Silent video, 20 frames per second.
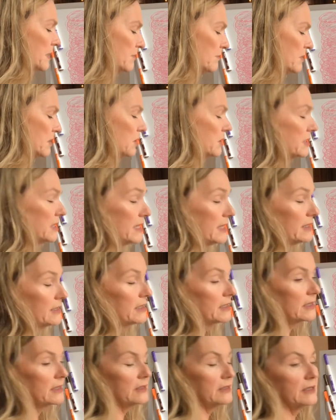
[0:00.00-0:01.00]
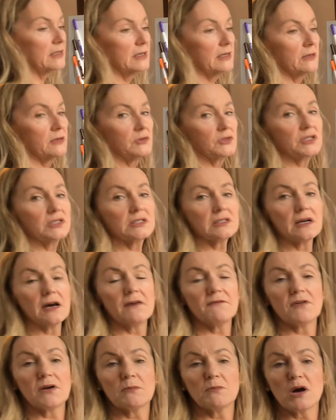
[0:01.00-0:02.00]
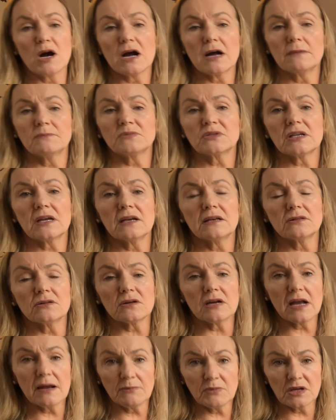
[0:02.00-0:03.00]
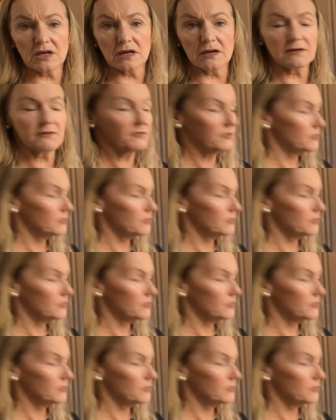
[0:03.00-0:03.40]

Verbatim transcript: and marinating in the energies of our moms and their amniotic